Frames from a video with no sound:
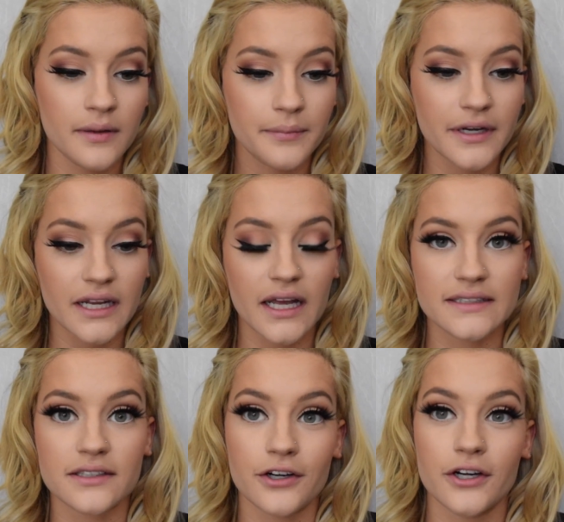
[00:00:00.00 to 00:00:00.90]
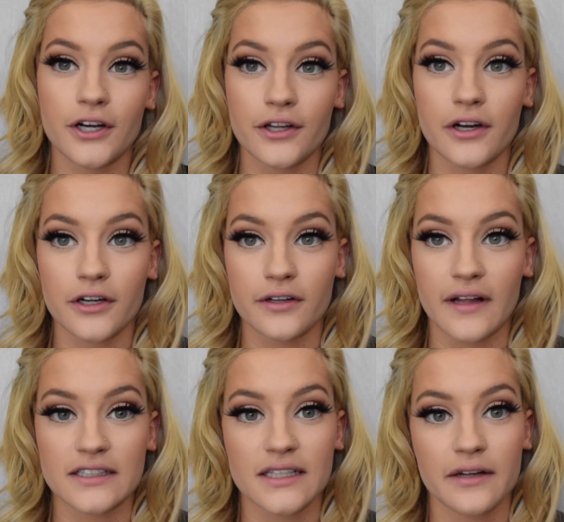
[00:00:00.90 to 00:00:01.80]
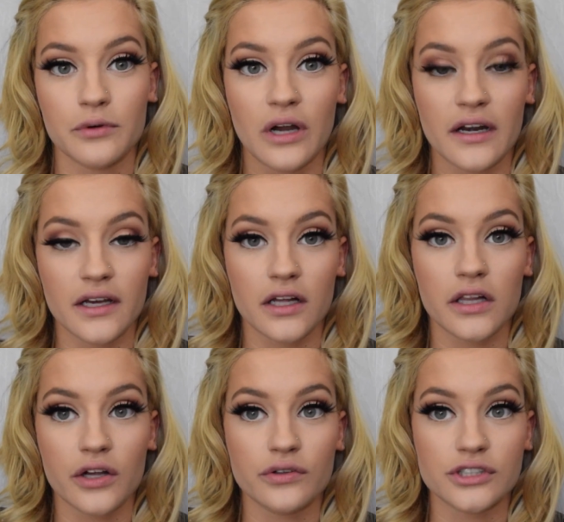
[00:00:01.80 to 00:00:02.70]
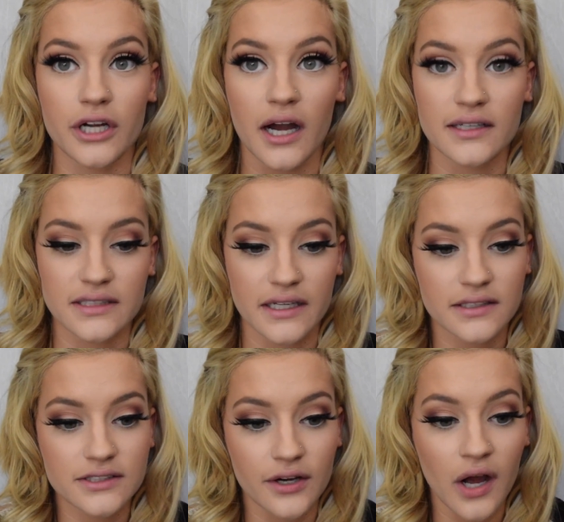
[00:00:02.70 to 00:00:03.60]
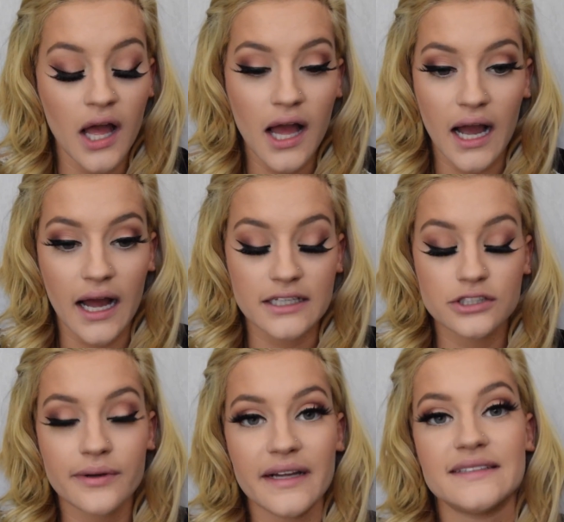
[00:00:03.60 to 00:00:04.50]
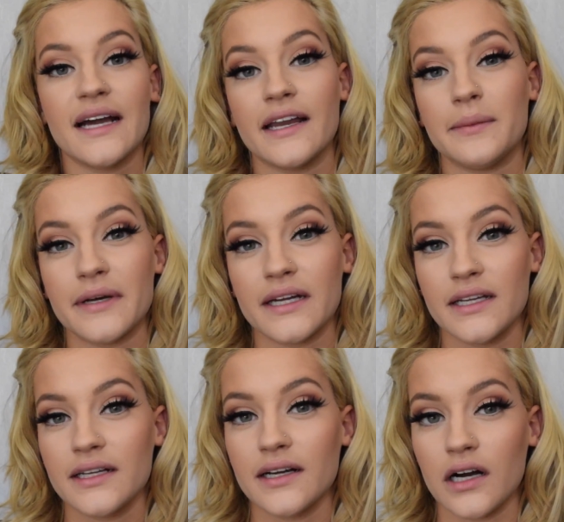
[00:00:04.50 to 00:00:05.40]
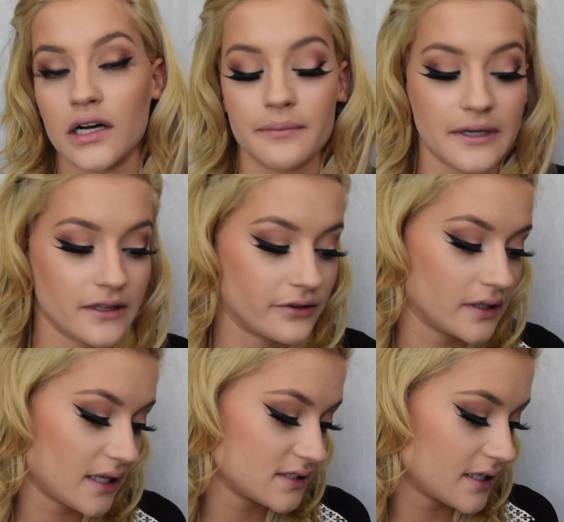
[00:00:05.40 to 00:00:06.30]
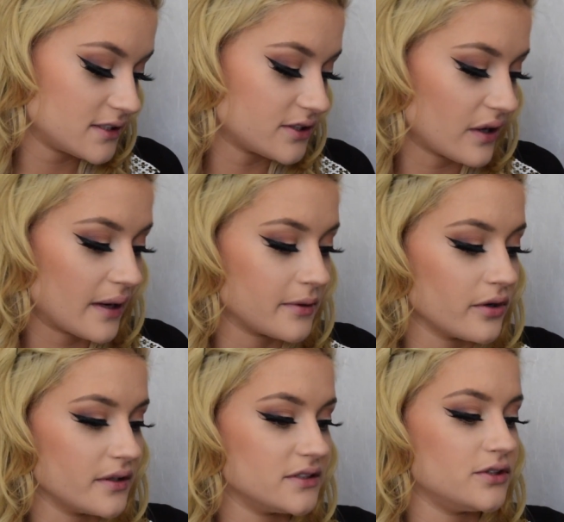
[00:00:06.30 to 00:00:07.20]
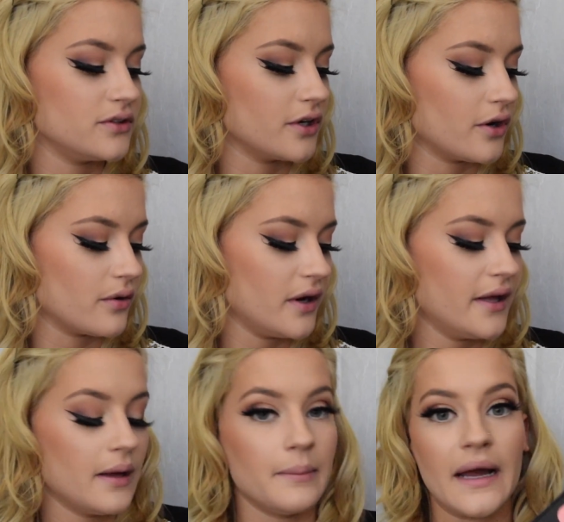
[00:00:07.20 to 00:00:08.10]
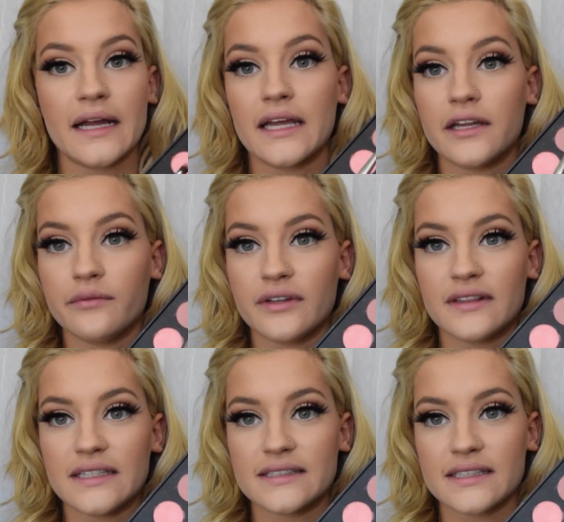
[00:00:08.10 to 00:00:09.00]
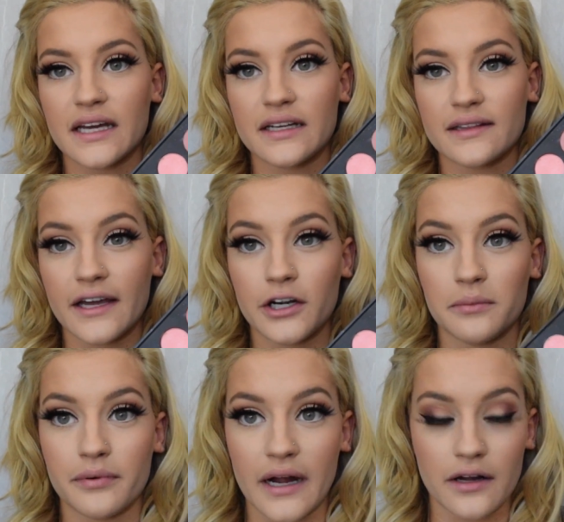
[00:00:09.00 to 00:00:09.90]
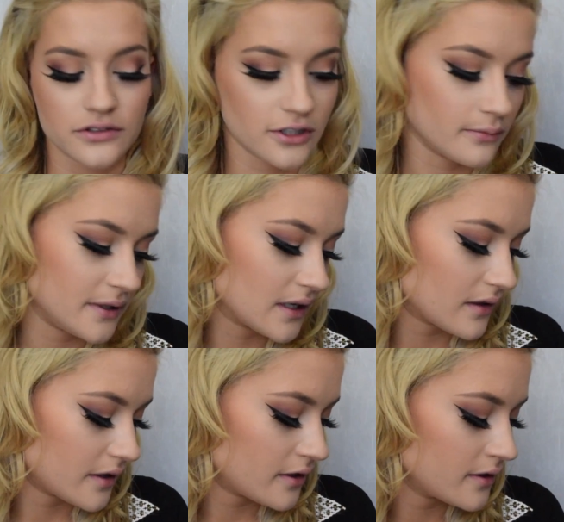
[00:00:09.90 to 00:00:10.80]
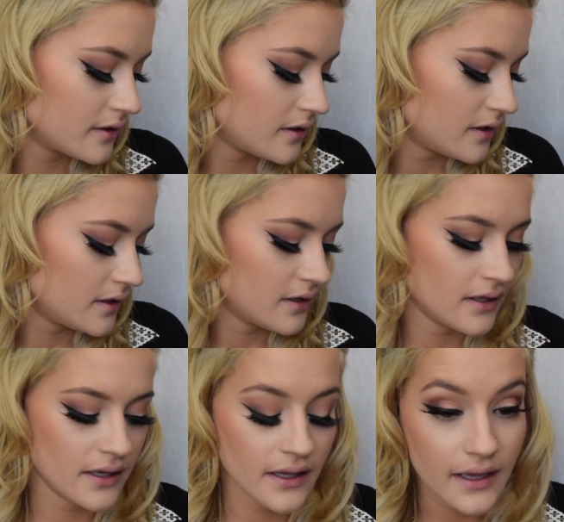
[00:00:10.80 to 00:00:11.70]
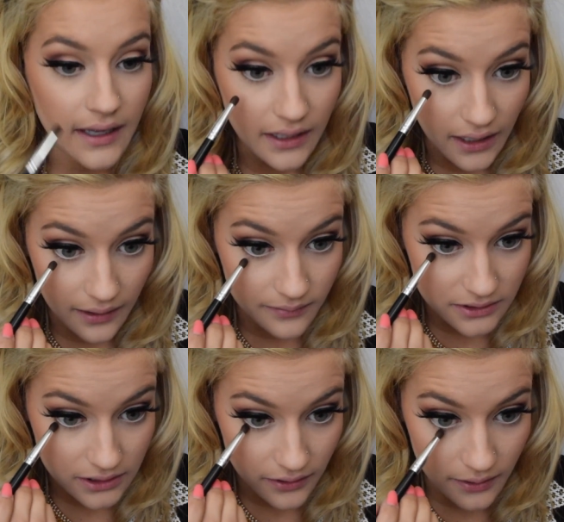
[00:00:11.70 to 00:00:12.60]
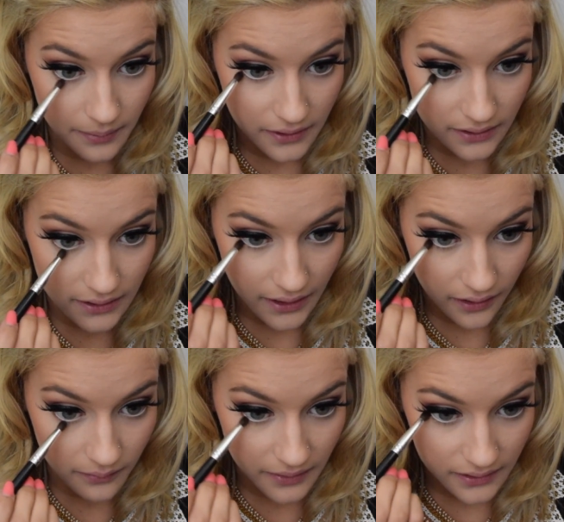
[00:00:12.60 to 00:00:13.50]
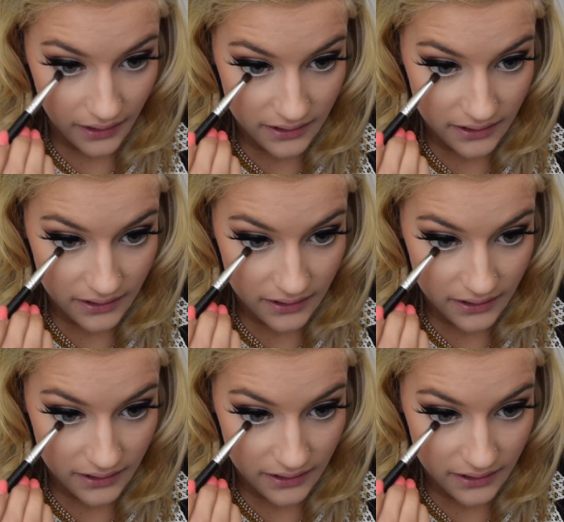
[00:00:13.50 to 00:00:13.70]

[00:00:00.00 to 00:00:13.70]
putting a darker color on your lash line will kind of close your eyes in, so I just want a tiny bit on my lower lash line, so I'm going to go back in with this kind of lighter brown taupey color, and I'm just going to put that on my